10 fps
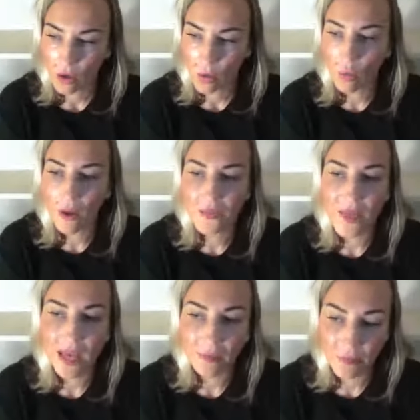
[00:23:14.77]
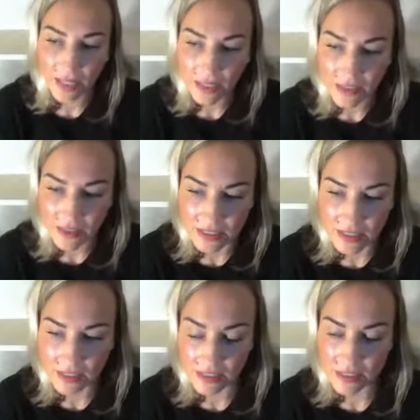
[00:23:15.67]
what that means
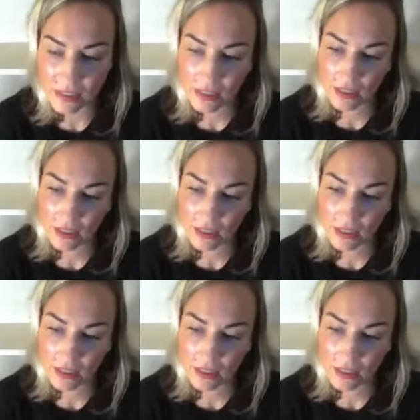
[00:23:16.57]
is